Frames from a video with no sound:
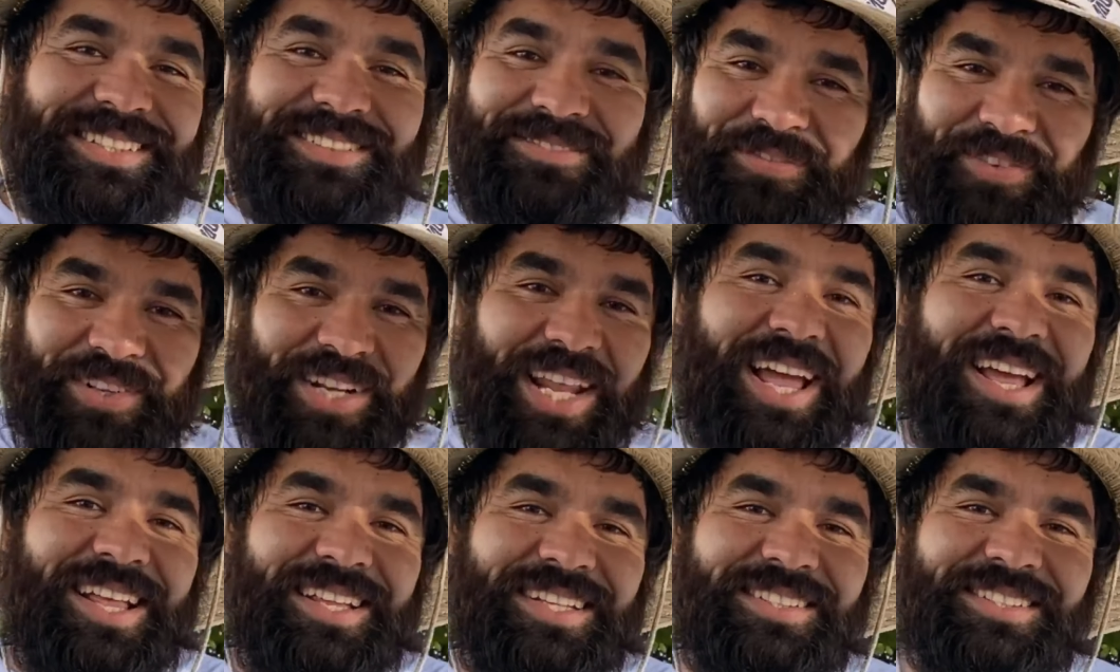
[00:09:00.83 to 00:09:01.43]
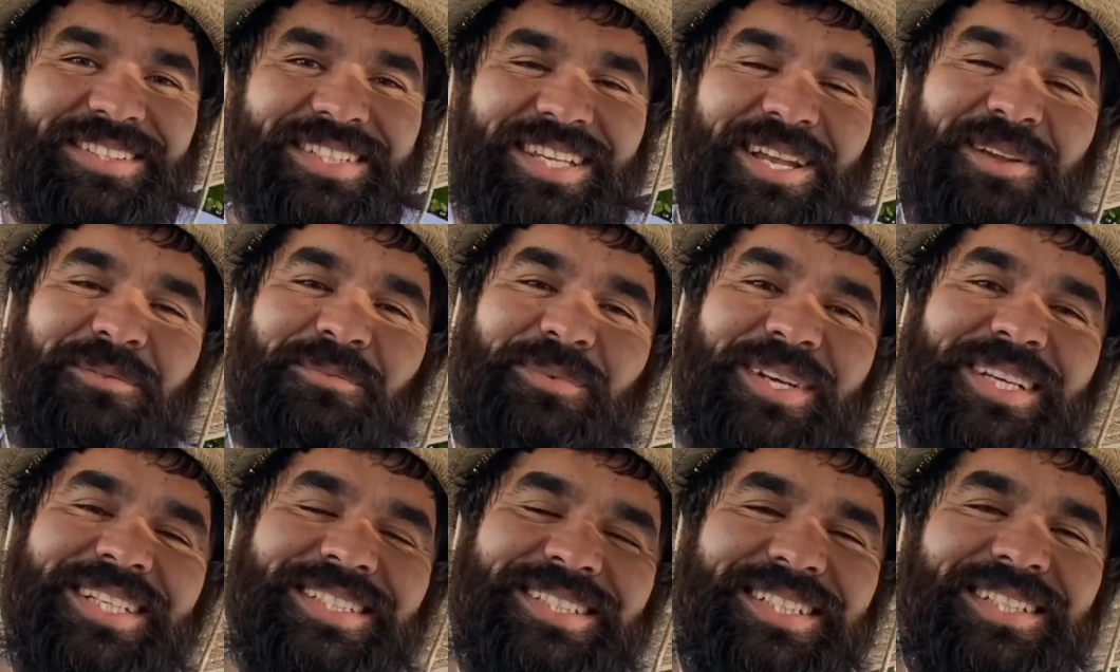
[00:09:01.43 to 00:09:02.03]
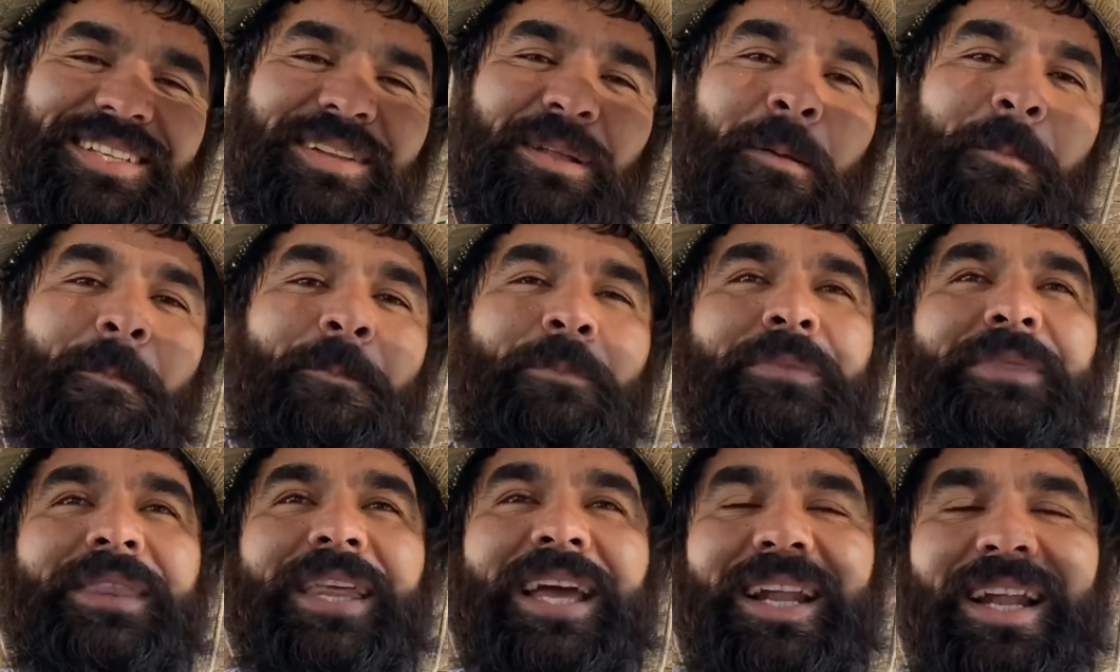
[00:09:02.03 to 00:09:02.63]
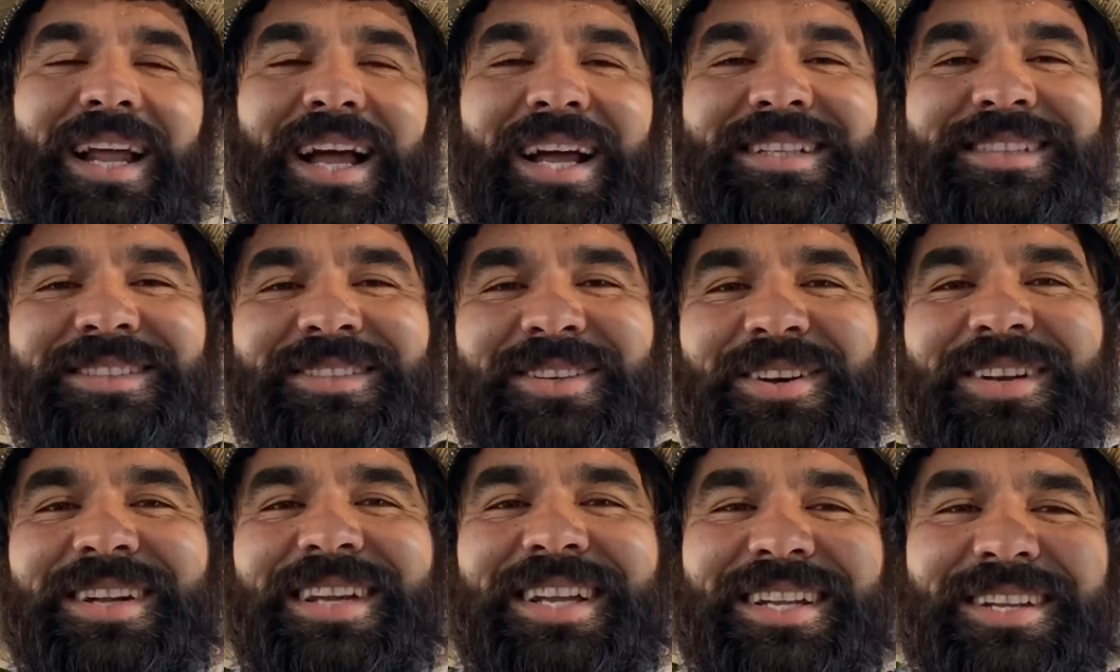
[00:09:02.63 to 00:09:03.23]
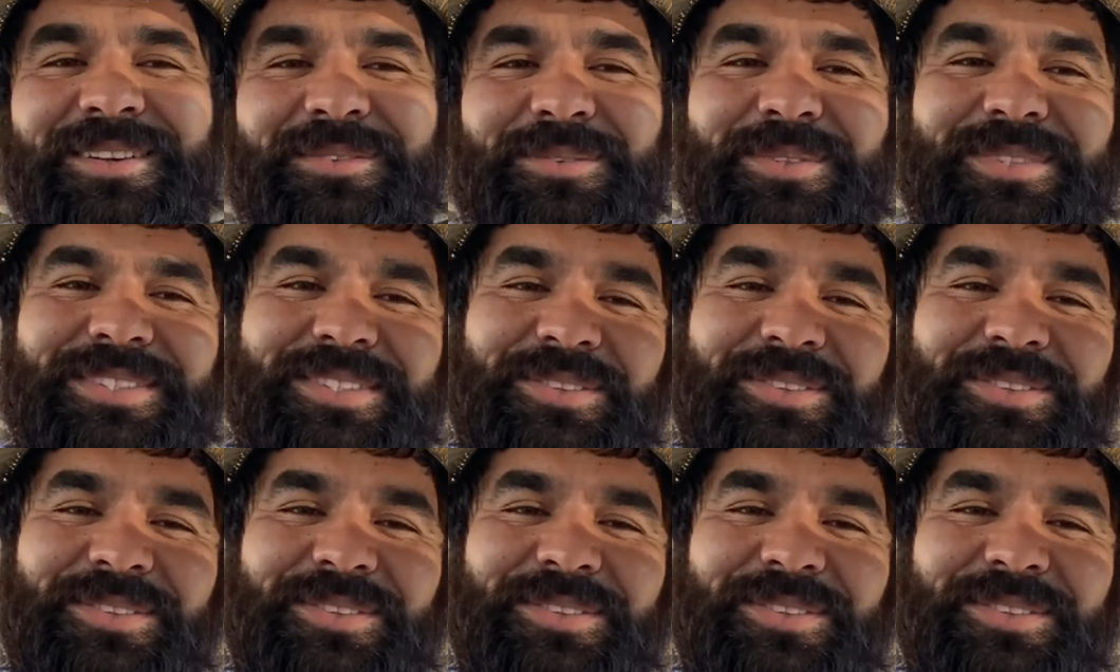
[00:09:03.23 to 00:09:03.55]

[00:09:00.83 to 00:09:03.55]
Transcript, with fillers: for that same reason that I saw that it was